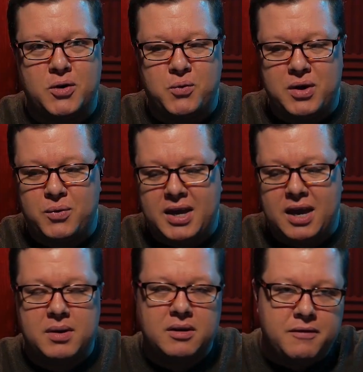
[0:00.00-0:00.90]
we
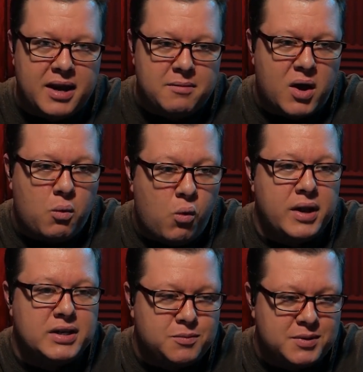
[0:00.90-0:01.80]
can't be defined by
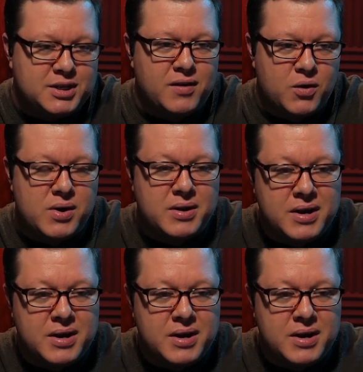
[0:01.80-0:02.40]
one specific one,